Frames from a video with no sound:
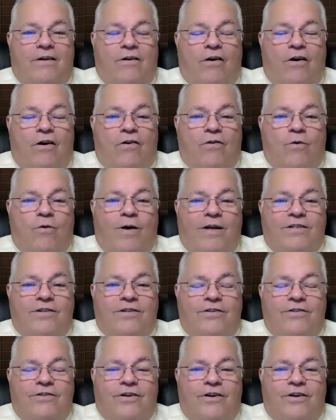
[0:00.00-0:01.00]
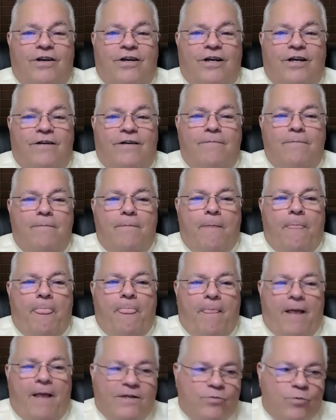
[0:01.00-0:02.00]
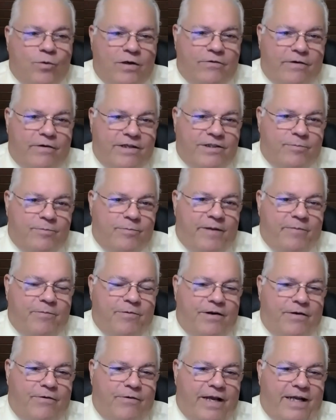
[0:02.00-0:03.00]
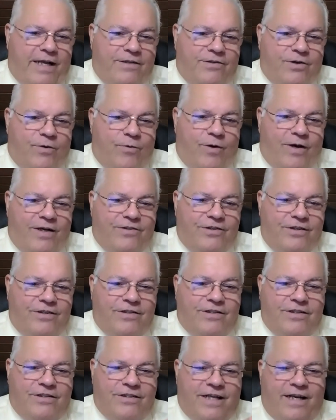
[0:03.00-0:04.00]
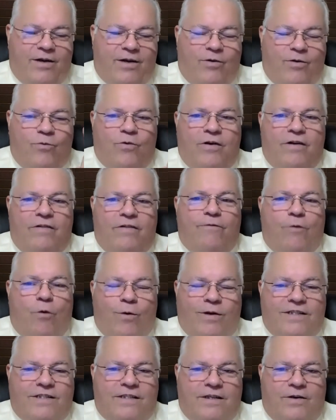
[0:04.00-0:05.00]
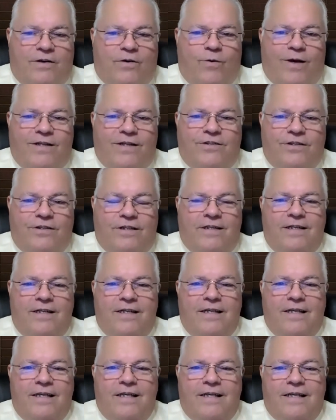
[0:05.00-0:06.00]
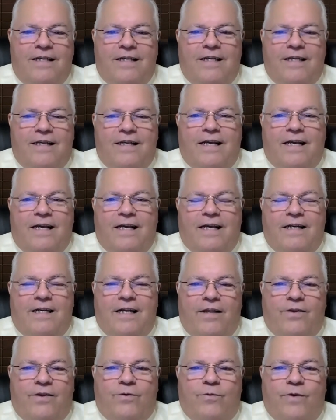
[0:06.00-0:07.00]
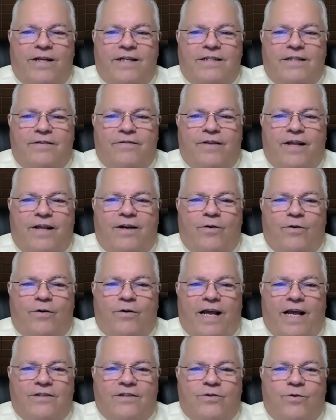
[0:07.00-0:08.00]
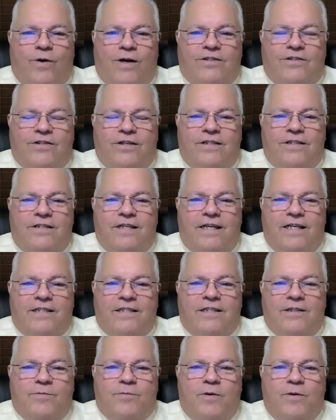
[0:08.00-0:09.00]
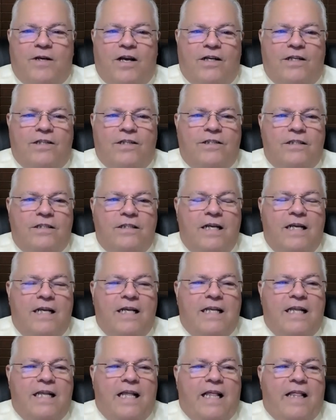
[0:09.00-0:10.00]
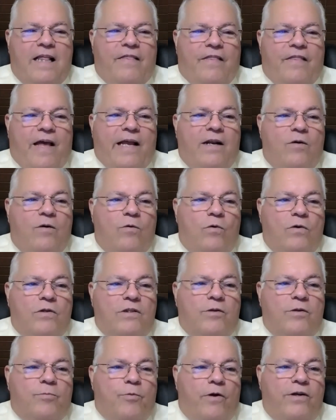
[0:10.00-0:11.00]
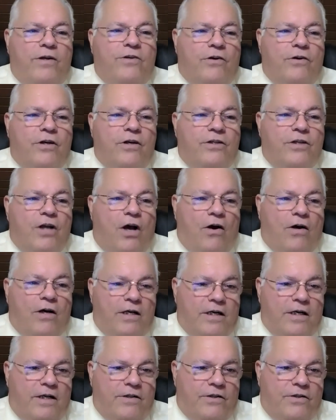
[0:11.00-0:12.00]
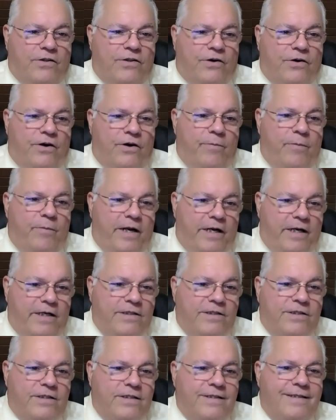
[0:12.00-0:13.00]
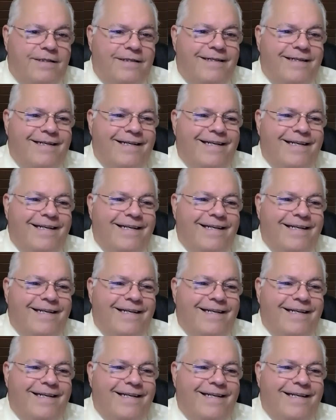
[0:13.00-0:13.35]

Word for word: They're all questions are good. That's one reason people don't answer questions because they don't want to voice the question. Another reason they don't ask questions is is because they don't want the preacher to talk another 30 minutes.